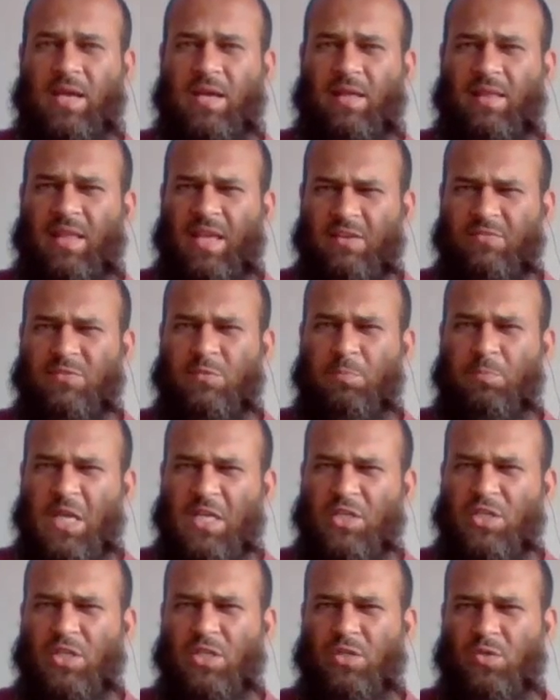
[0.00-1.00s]
They have
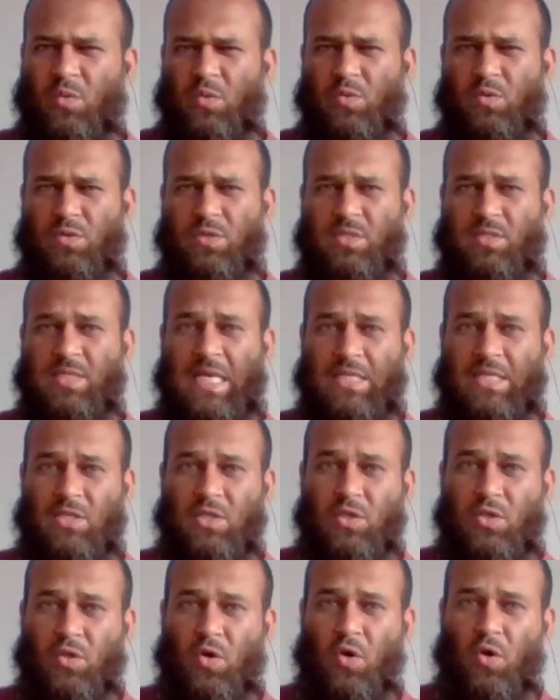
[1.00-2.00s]
spatial roots that
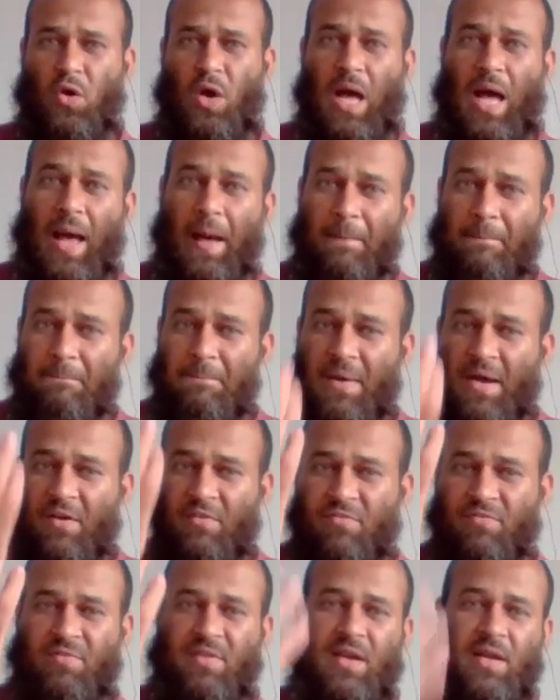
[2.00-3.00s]
grow
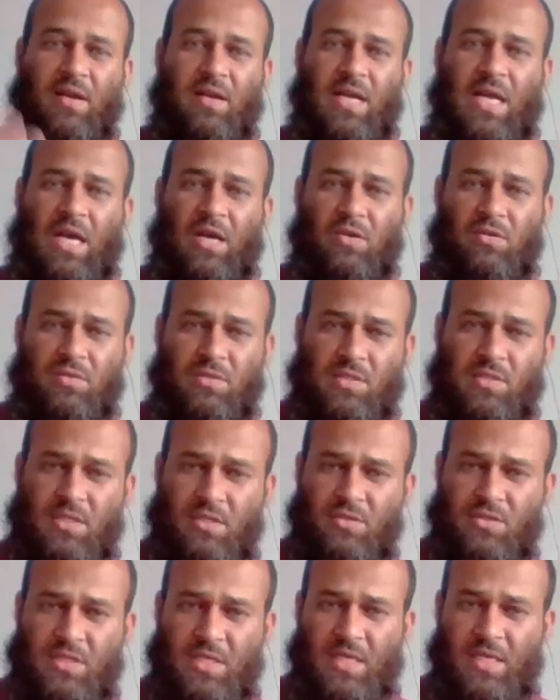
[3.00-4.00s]
above the ground. You
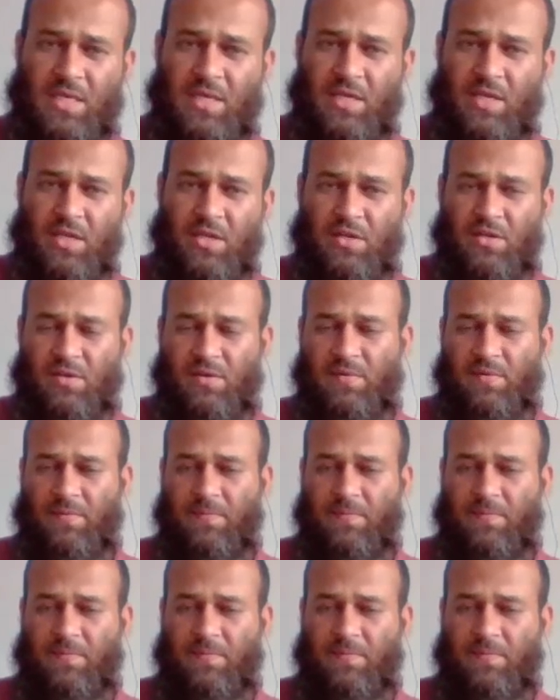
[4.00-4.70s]
see here.